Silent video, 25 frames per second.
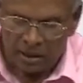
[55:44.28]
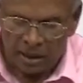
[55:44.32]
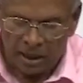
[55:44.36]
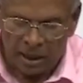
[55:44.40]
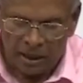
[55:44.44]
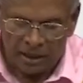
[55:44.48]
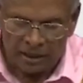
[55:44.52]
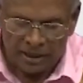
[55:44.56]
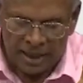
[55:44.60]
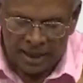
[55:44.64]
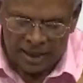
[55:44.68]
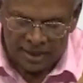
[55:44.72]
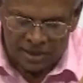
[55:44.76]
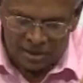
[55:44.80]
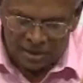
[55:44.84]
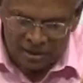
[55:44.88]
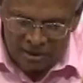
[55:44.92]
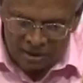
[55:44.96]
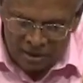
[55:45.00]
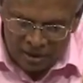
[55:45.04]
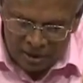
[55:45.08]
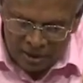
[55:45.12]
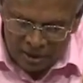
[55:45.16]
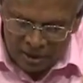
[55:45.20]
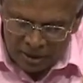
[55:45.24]
and that is
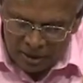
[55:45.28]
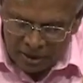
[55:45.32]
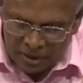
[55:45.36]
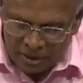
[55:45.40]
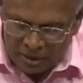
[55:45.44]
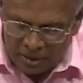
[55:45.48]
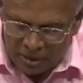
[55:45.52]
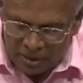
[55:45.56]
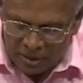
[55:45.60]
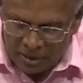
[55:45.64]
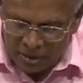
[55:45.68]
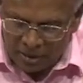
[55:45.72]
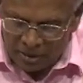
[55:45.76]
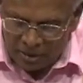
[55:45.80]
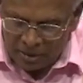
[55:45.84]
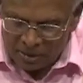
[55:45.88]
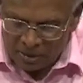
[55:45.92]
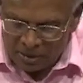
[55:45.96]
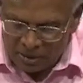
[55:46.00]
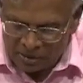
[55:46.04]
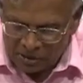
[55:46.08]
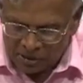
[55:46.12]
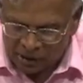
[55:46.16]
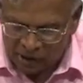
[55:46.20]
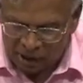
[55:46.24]

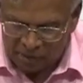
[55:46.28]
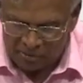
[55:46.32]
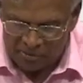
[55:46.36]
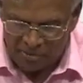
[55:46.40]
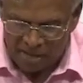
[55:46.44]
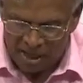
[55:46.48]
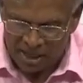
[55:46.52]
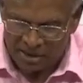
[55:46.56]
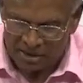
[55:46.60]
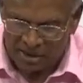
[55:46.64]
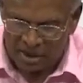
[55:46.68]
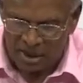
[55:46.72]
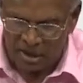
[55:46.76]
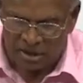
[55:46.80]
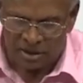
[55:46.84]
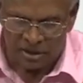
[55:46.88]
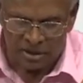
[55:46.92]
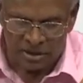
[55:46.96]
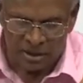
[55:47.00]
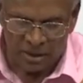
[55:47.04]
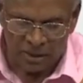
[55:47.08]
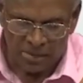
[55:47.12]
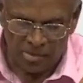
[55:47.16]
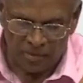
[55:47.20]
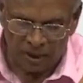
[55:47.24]
described by
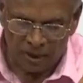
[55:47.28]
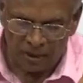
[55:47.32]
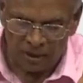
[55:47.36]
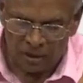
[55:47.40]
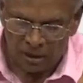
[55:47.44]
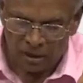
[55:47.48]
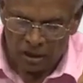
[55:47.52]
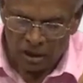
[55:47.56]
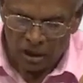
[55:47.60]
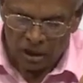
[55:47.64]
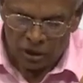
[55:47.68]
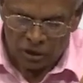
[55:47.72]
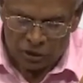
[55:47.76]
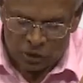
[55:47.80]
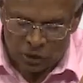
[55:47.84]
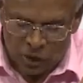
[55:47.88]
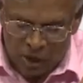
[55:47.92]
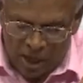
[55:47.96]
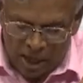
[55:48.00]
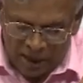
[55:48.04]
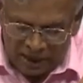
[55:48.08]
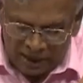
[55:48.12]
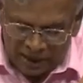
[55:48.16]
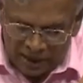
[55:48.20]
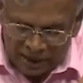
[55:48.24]
this. So
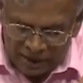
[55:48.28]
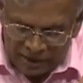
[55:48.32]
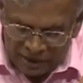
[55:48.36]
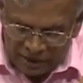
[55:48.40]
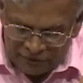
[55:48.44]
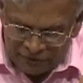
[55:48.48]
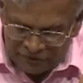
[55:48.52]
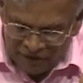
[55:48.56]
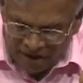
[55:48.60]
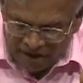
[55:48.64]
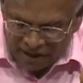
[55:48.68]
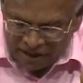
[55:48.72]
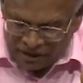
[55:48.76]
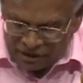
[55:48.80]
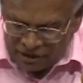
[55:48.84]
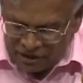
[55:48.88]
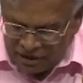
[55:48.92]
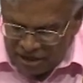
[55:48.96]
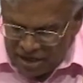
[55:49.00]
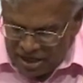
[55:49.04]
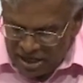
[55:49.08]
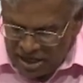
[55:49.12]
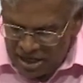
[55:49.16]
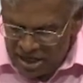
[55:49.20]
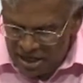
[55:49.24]
I can define
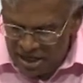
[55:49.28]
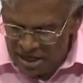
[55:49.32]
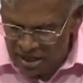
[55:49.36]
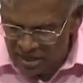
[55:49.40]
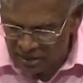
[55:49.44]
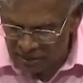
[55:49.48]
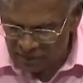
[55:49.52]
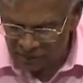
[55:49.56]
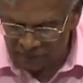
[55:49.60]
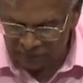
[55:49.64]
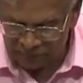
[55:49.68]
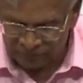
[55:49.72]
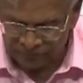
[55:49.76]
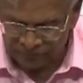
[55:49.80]
D.